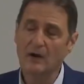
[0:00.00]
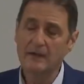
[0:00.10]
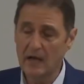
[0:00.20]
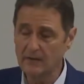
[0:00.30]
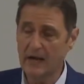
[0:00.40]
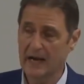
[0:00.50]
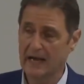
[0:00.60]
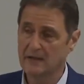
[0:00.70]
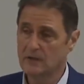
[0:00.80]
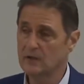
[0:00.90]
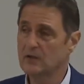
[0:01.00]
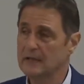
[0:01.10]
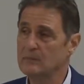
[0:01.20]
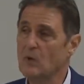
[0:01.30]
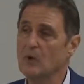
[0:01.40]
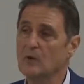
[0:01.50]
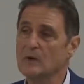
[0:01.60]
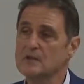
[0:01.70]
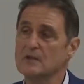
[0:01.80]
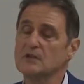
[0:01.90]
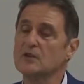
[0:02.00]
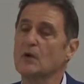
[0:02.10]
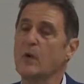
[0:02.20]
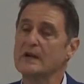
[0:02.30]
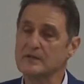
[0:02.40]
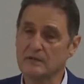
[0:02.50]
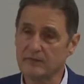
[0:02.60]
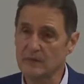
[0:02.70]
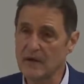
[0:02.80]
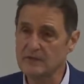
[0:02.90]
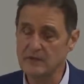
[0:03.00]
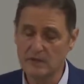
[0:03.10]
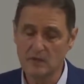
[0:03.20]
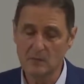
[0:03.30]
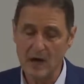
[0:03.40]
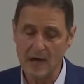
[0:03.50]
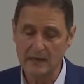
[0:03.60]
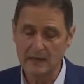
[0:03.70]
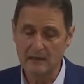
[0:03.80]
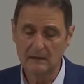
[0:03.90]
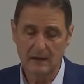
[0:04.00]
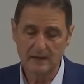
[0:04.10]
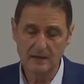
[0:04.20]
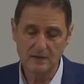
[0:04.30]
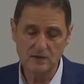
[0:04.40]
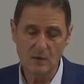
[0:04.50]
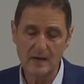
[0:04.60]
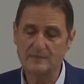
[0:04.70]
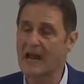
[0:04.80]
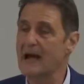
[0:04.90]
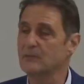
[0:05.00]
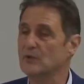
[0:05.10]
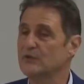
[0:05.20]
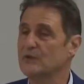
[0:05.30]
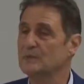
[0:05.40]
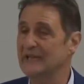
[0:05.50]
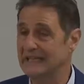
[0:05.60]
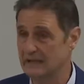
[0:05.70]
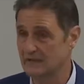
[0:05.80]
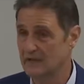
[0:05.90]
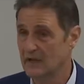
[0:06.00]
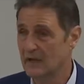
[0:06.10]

on the other hand, you could eat more quercetin to quench inflammation in your body. Onions, grapes, apples, and beans.